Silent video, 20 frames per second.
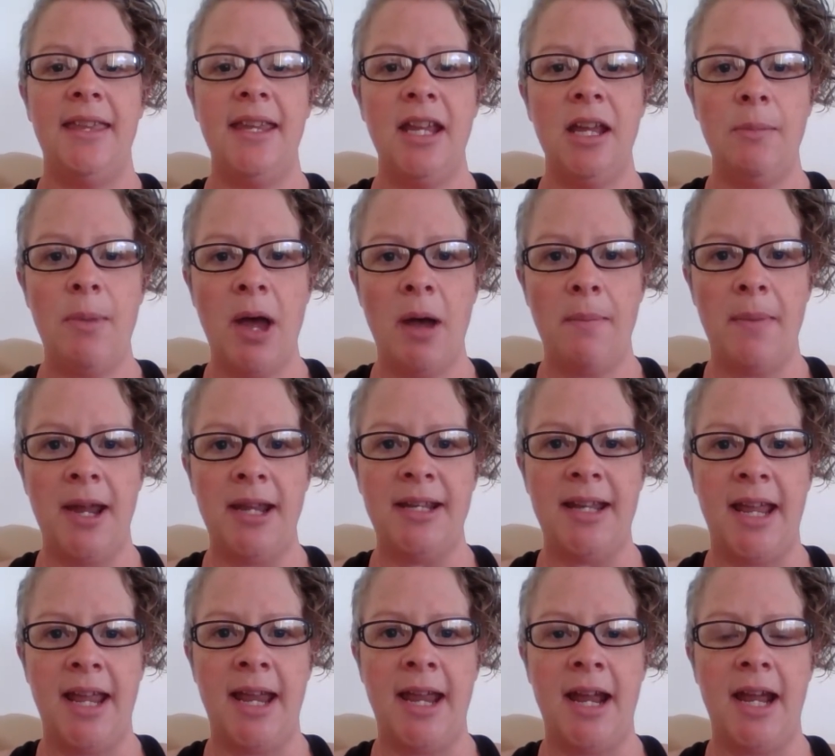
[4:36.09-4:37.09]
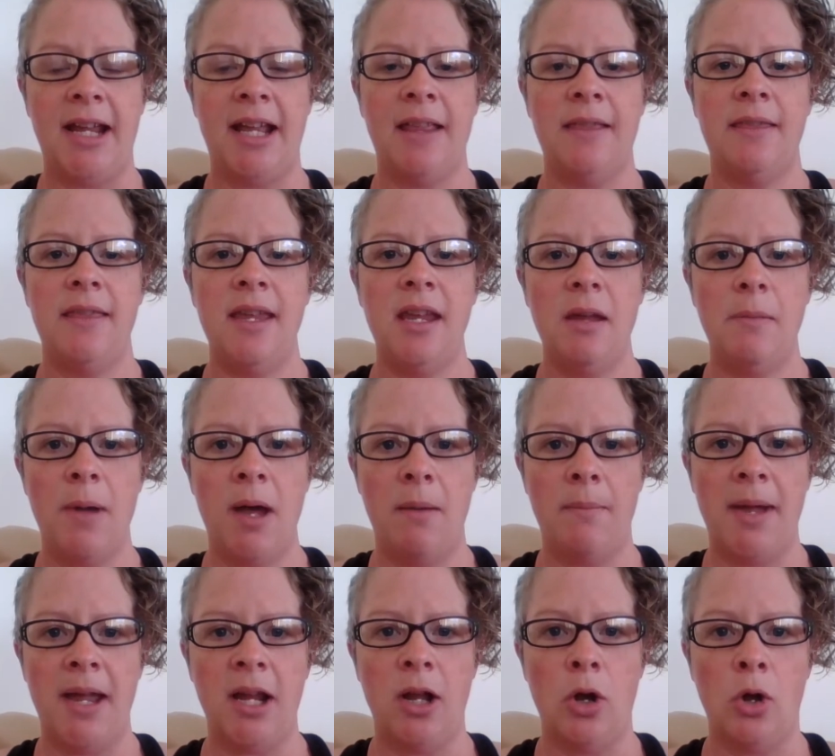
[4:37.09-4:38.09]
think about my day. I can think about
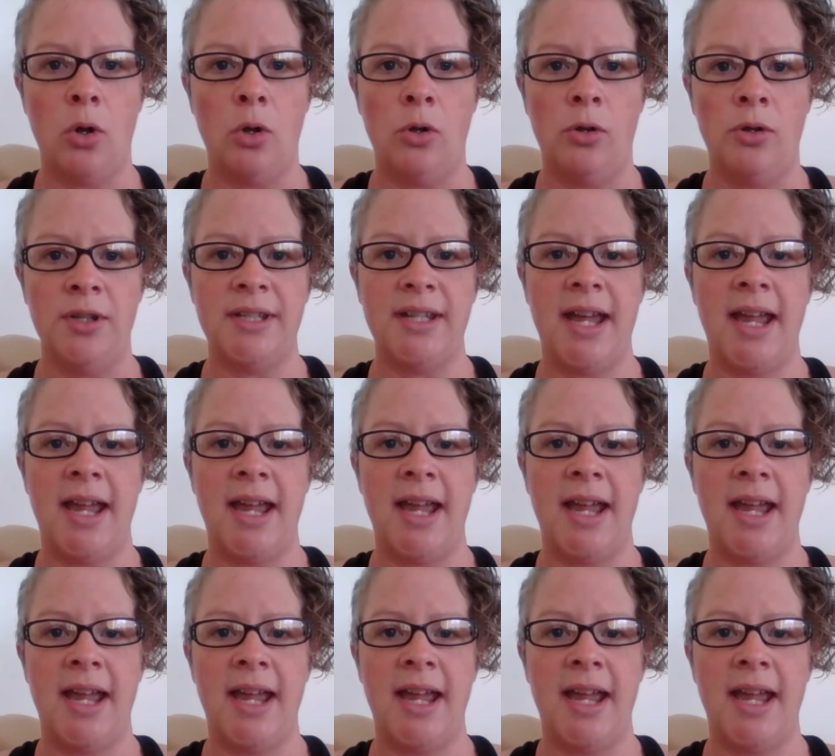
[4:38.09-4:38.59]
my goals.